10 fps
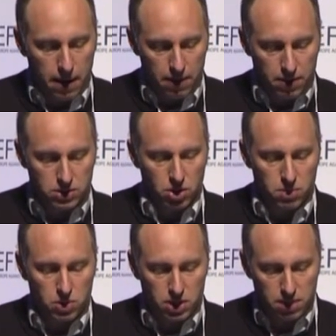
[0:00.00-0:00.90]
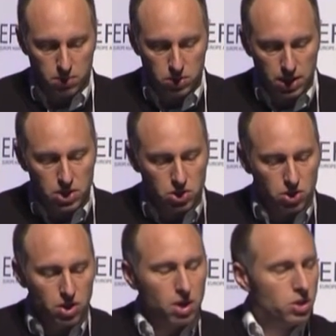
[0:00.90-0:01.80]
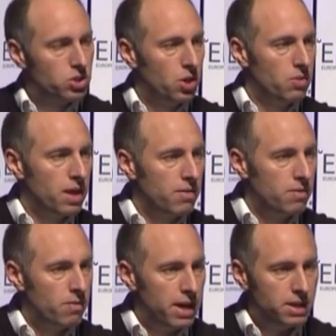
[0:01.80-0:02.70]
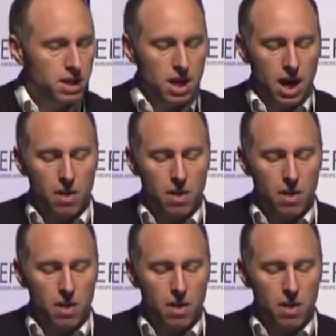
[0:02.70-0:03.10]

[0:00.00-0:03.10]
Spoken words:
and that's her mutation shown there in red.